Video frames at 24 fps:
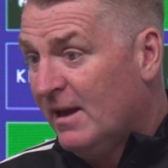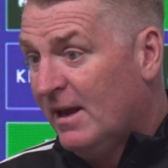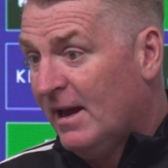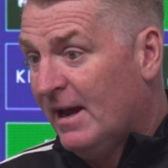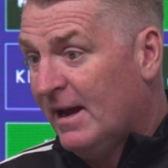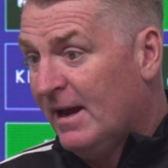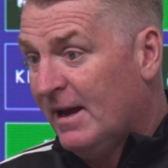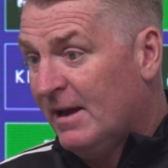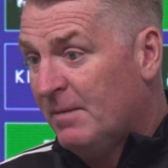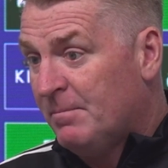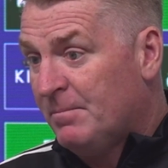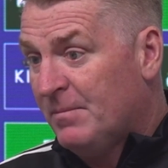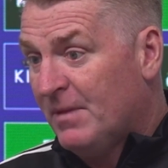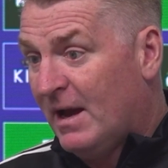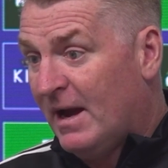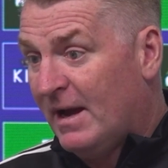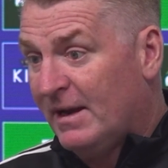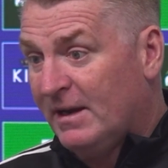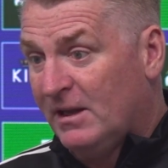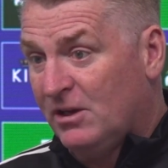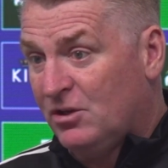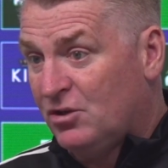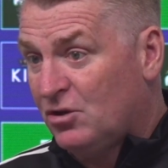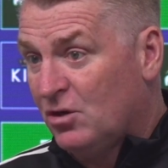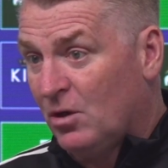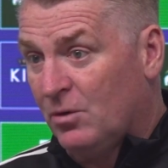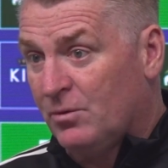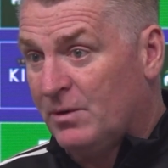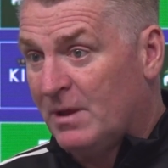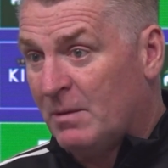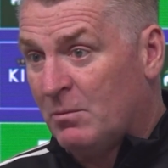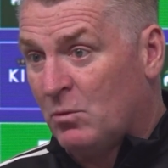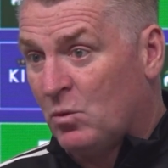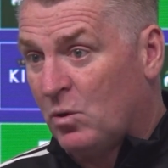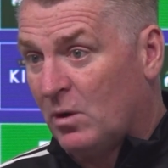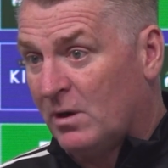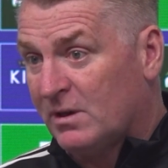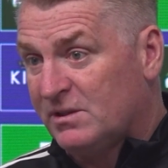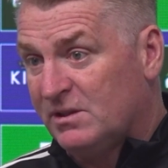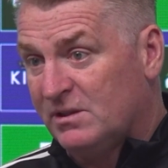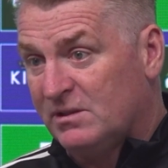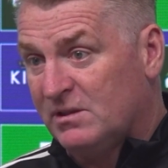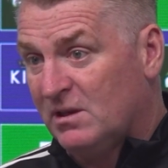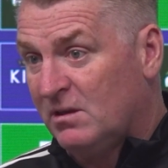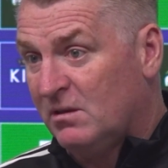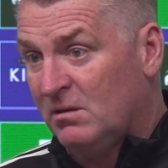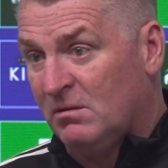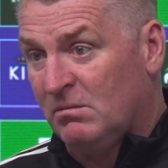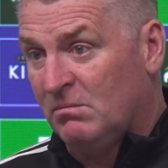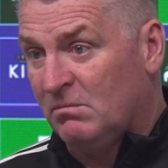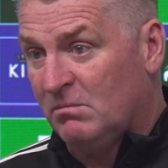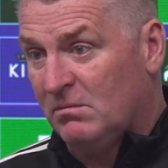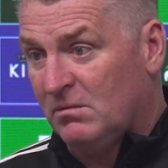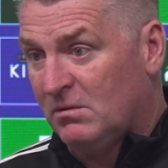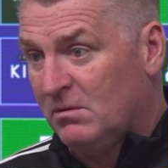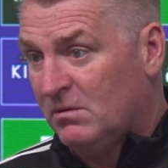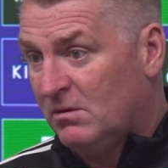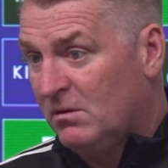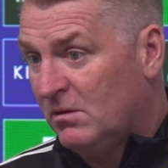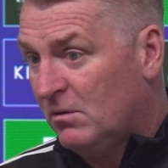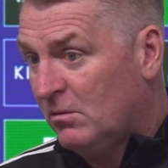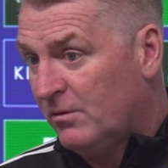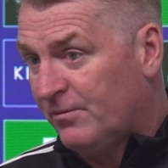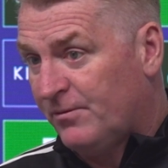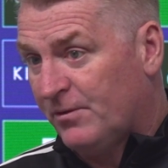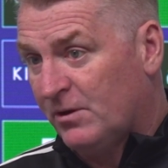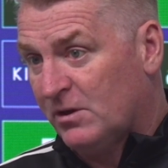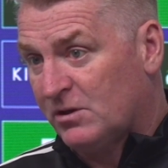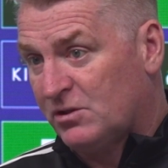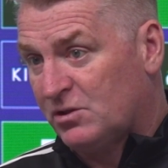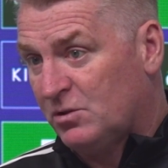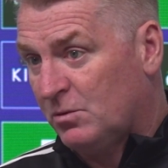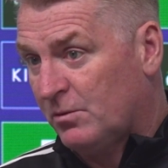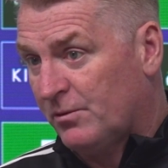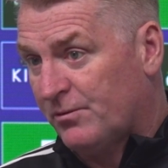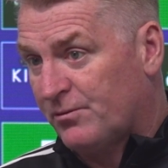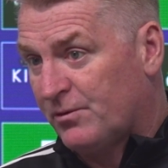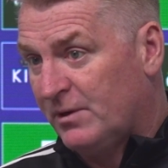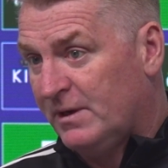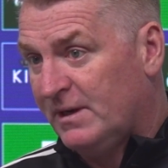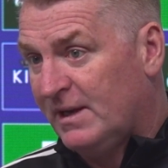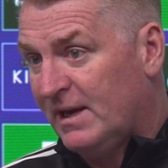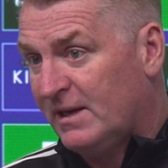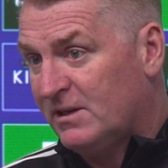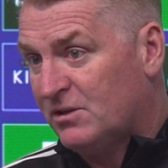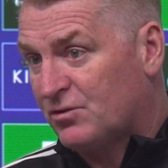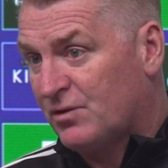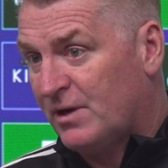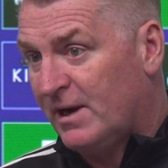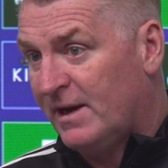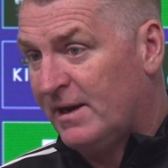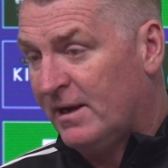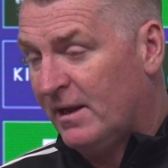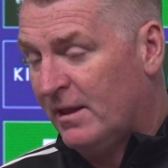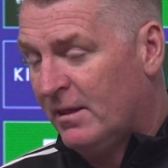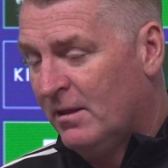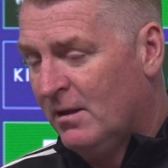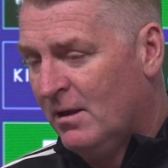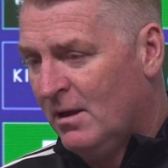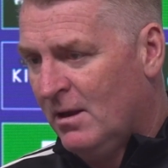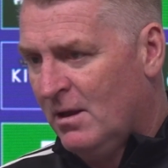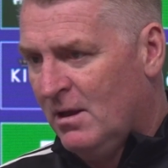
And he showed them qualities in, you know, the first two or three days training.